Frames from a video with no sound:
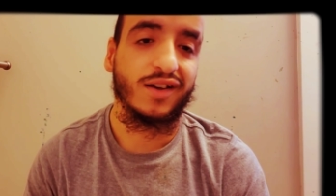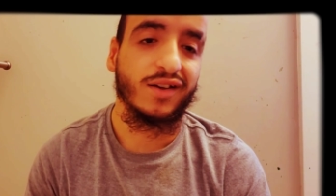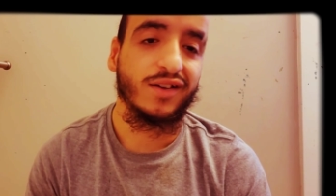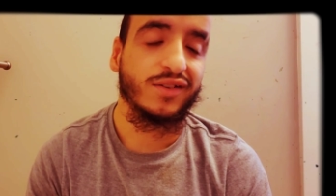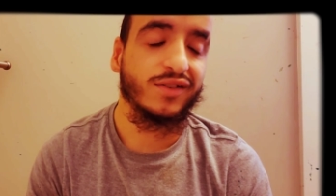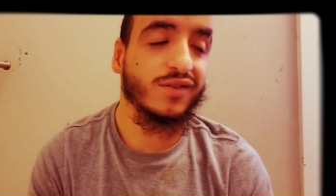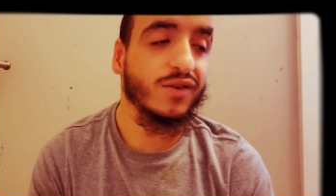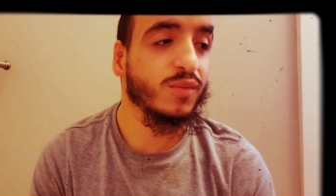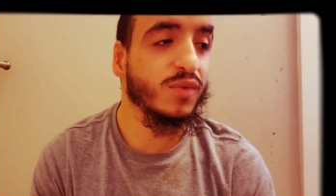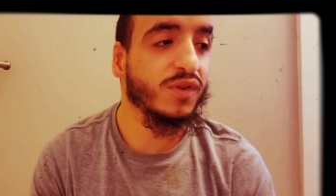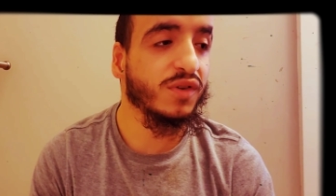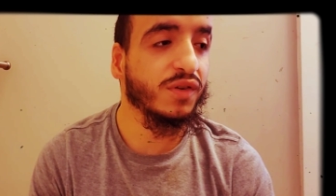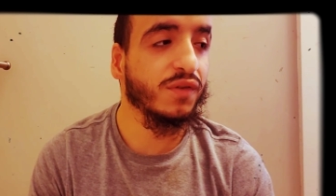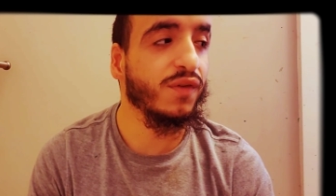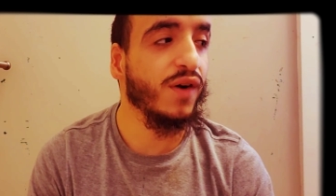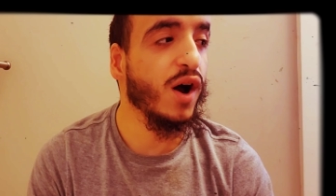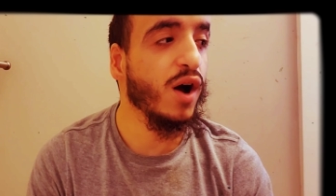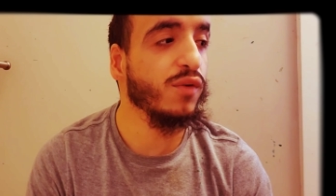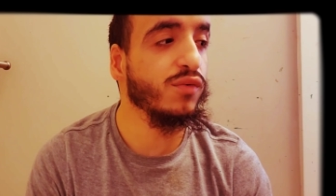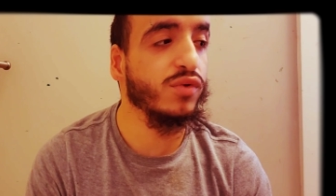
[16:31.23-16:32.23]
it's gonna be
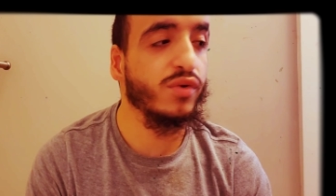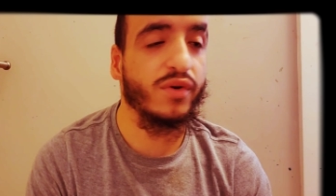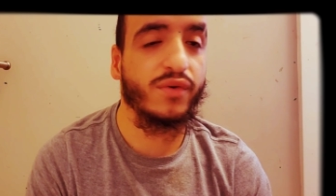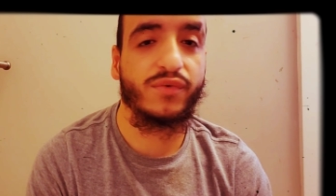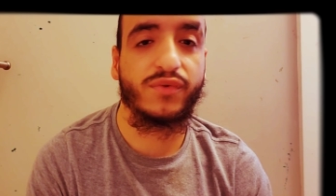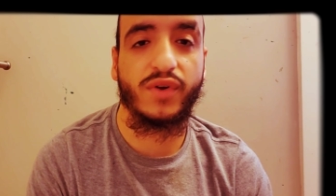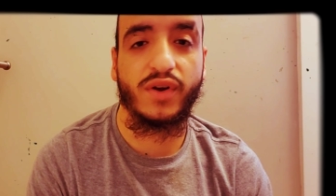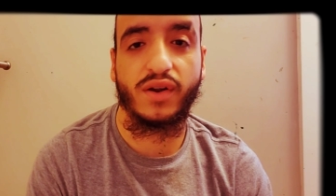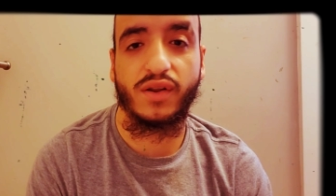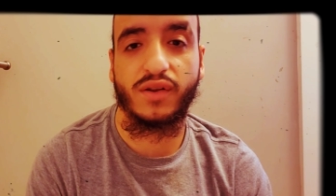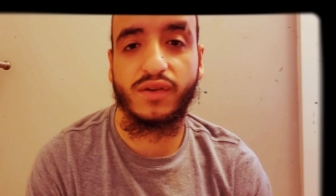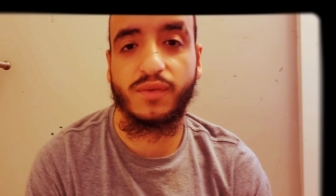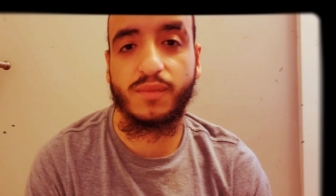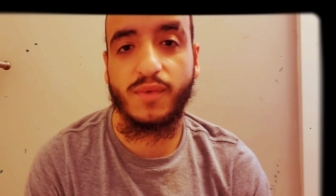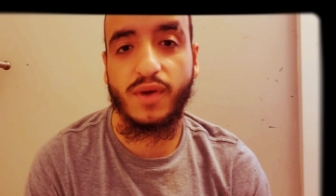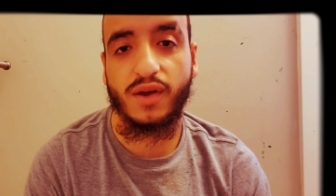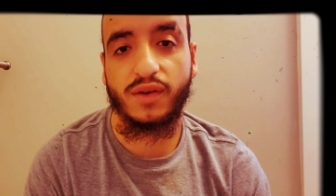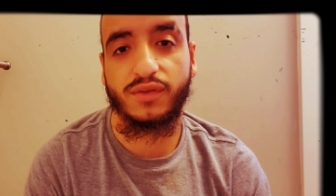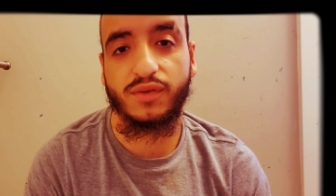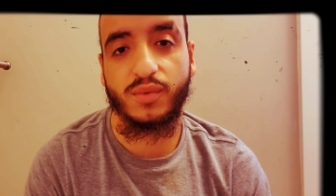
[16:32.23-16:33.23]
survival of the fittest,
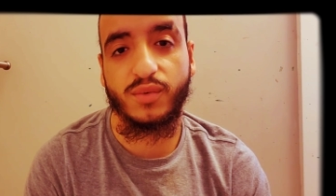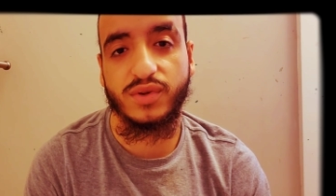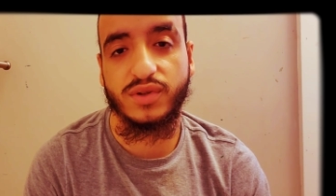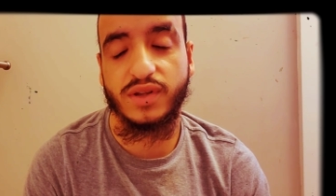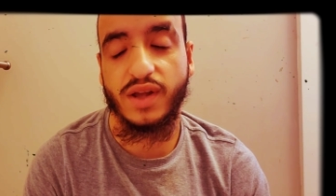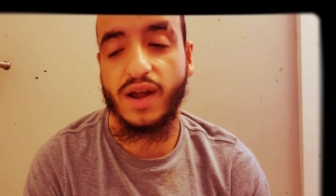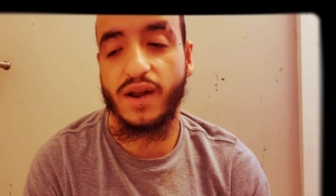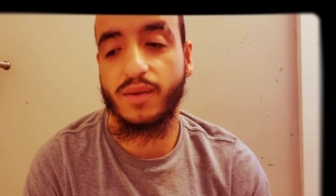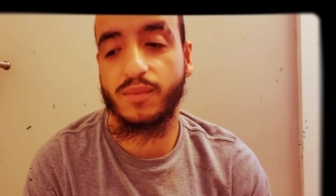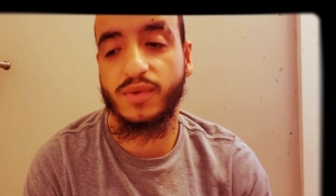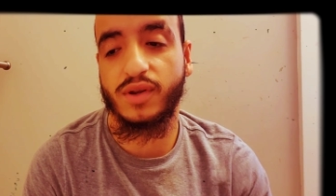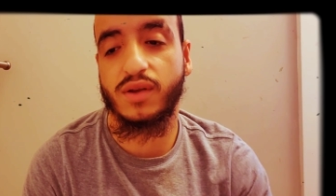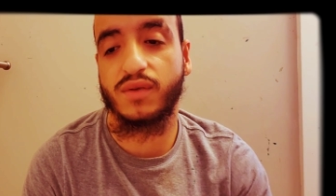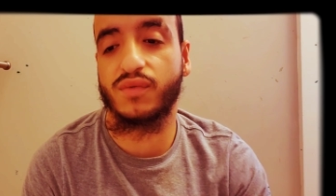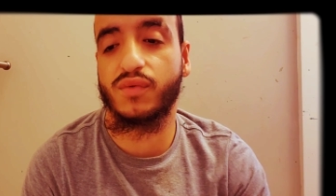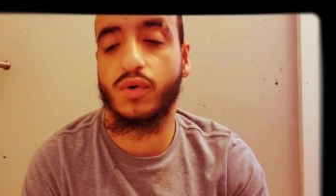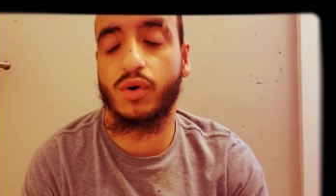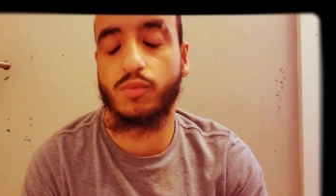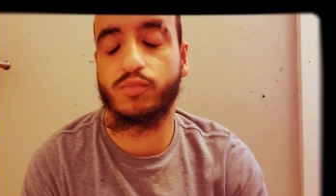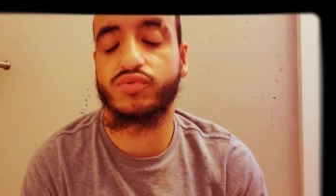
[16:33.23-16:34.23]
man. So with that, I'm gonna give
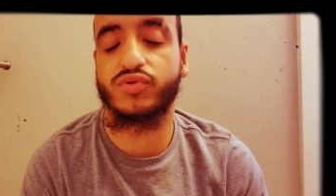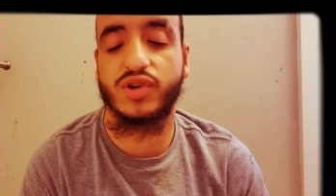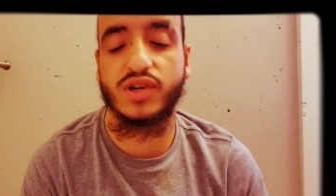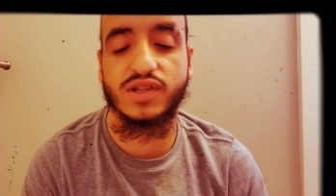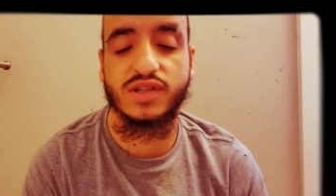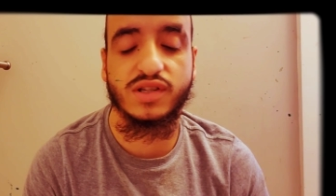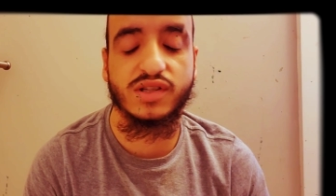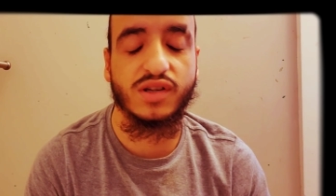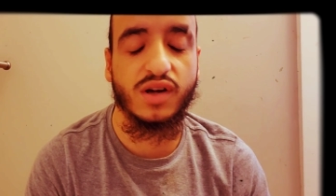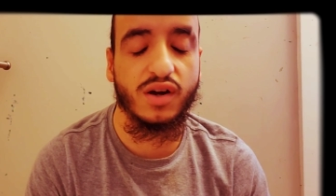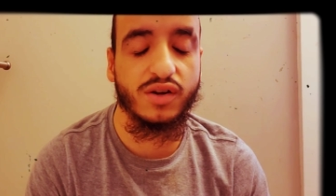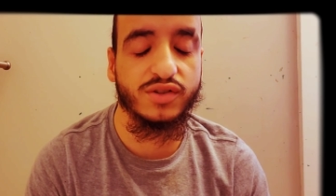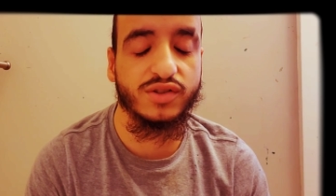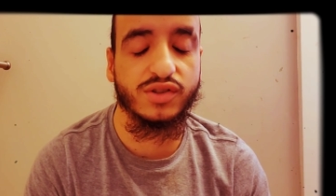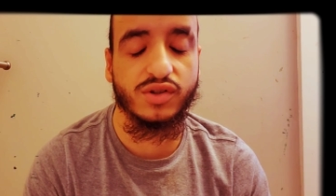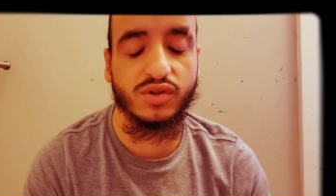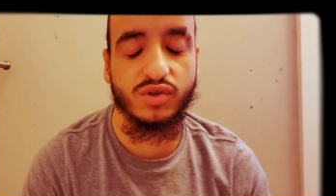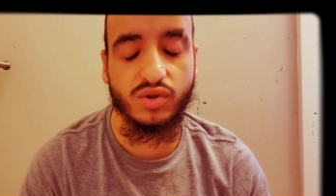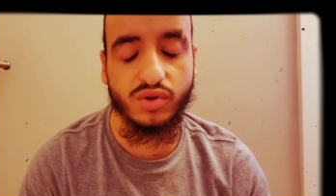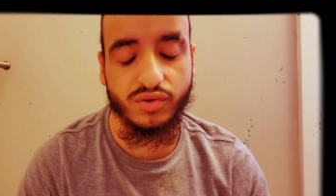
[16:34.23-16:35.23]
all praises, honors, and
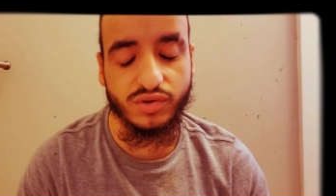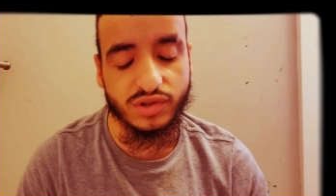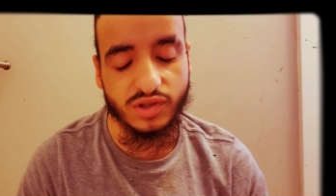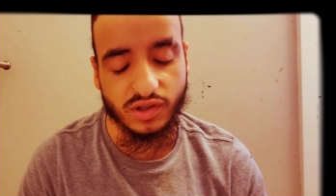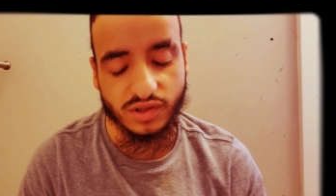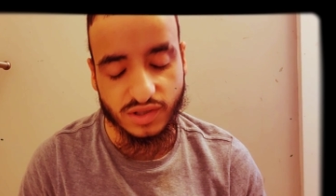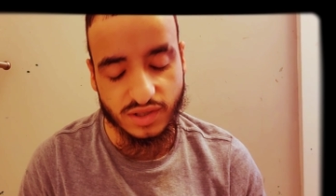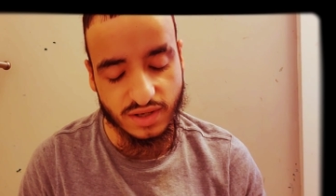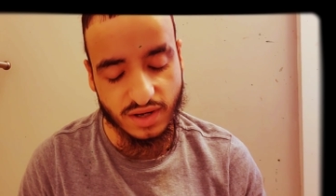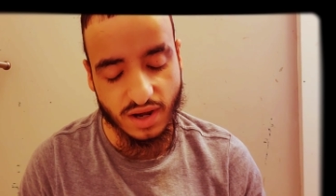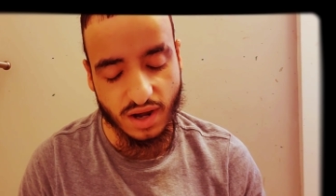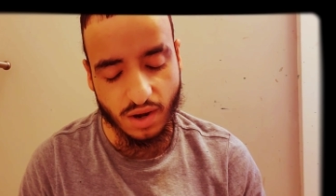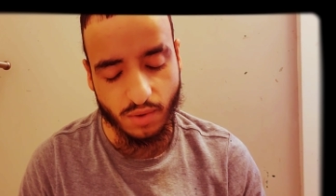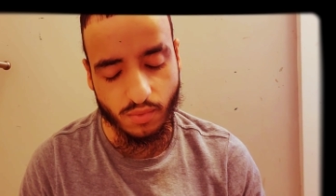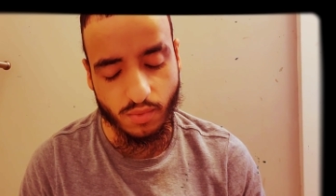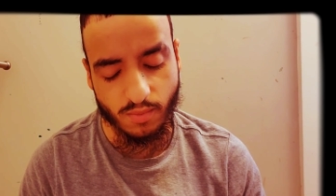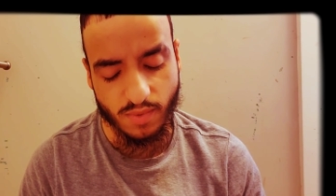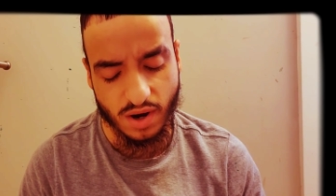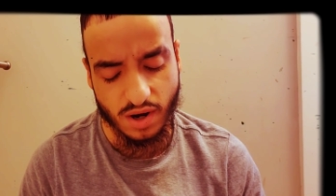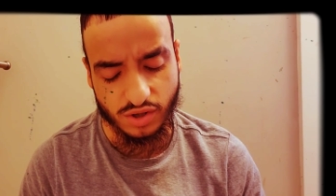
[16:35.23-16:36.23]
glories unto
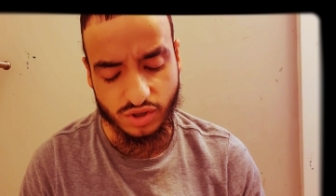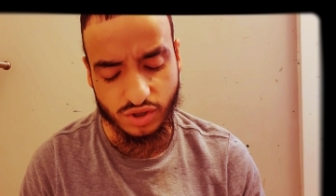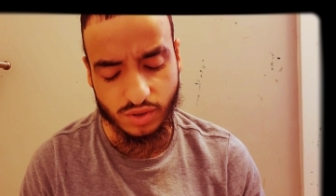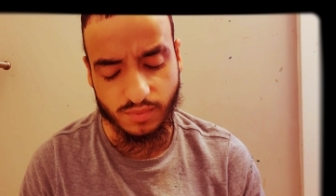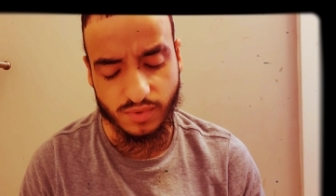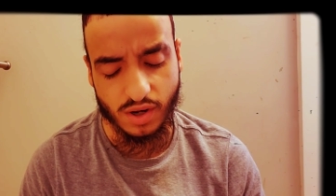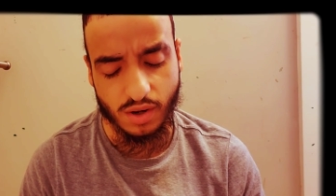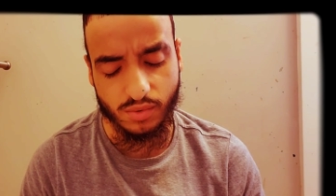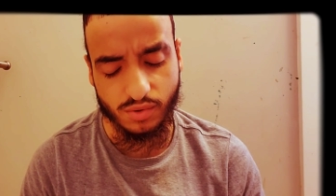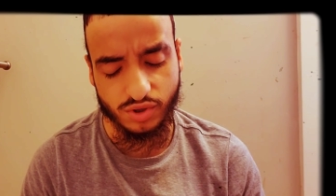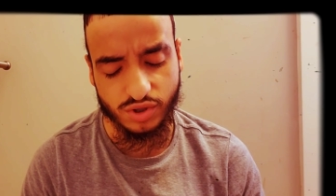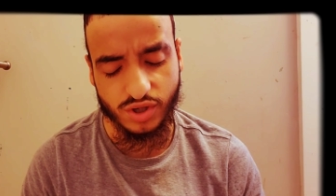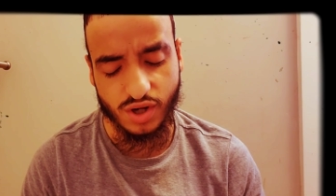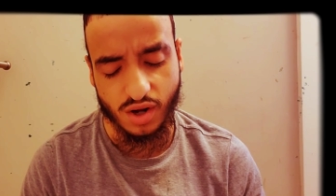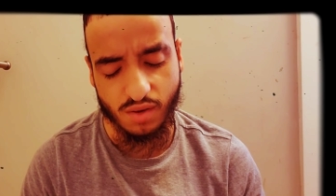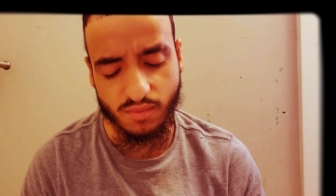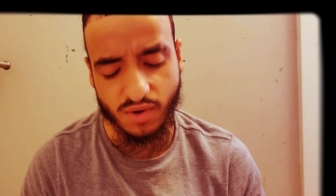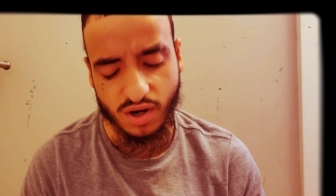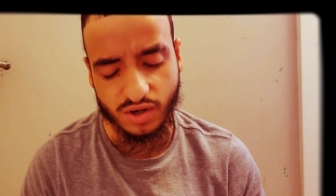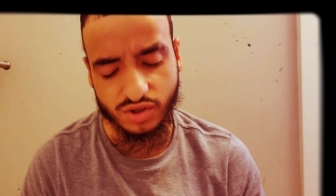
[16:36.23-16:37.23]
Yahweh Bashim, Yahweh Shah
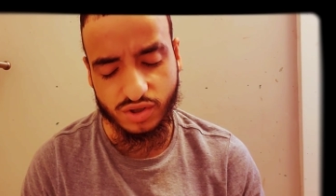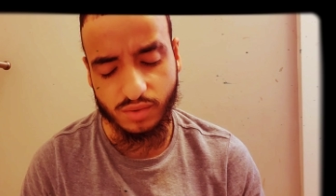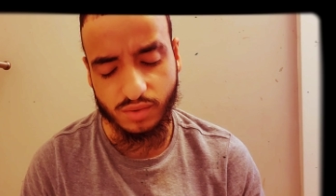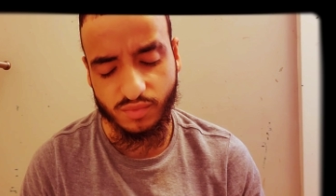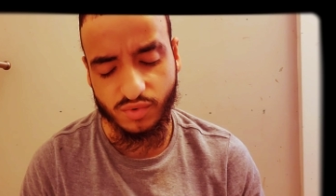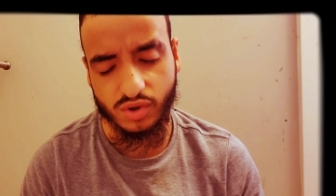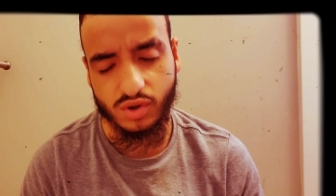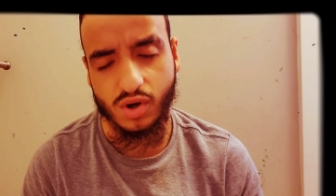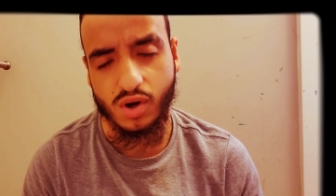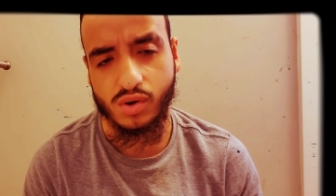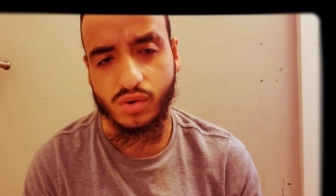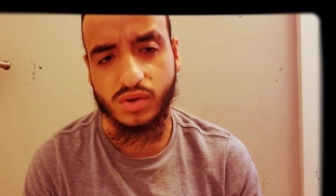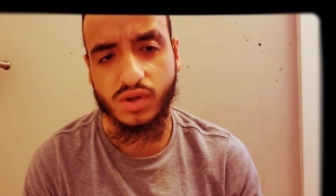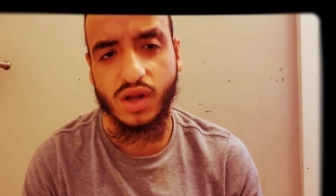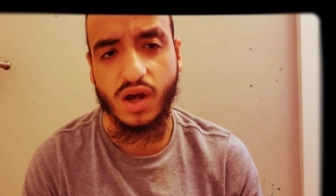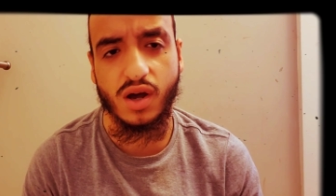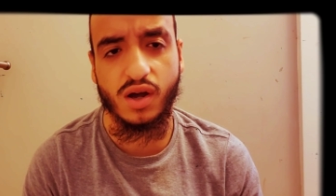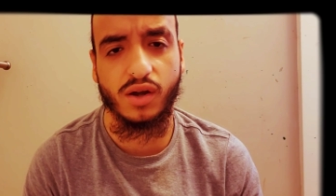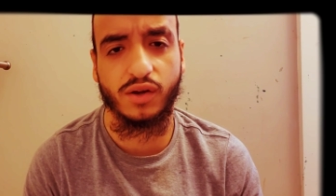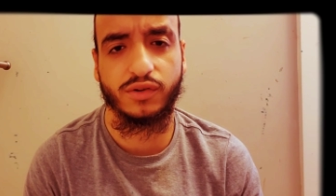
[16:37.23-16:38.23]
Bashim,
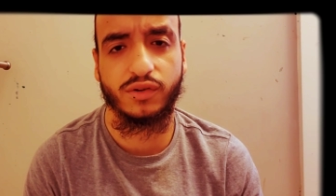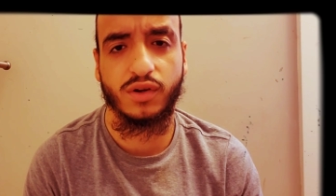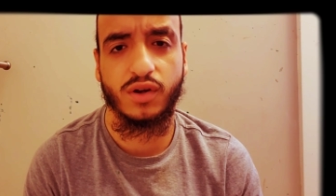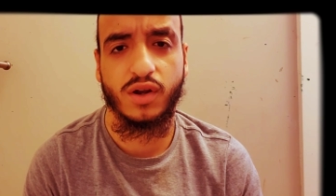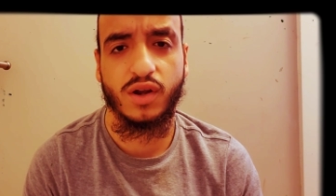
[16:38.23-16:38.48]
Makakadash.